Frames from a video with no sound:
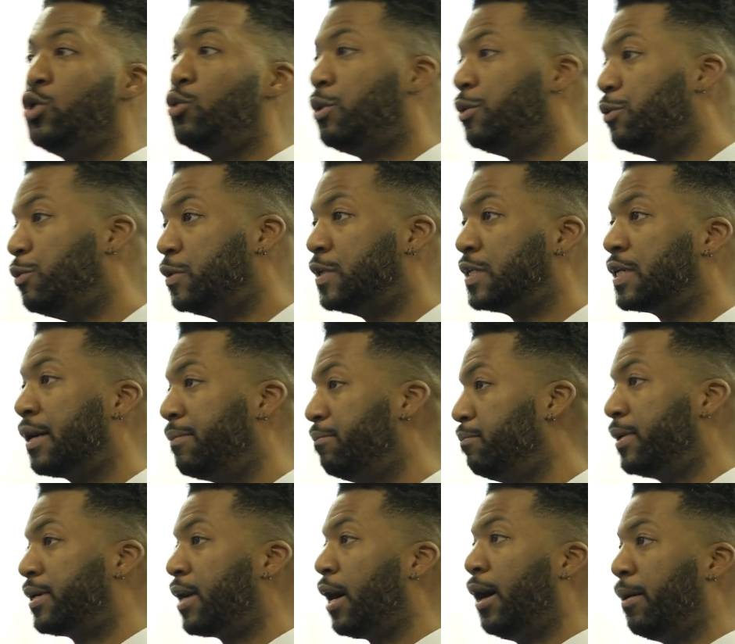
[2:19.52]
and your skills
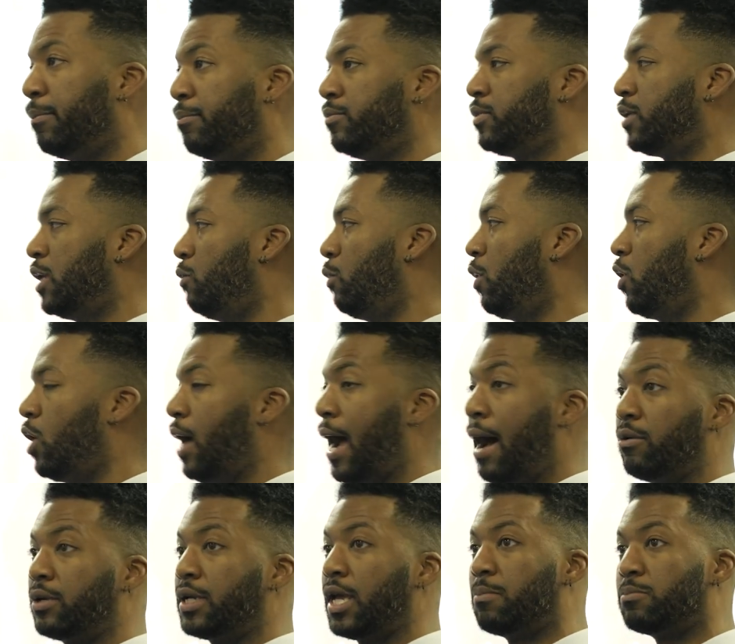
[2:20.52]
and practising that in the
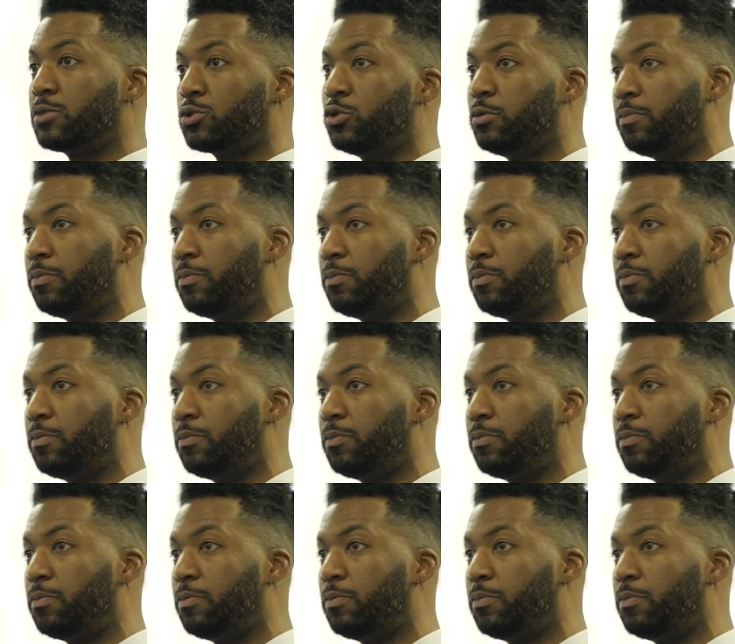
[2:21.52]
room.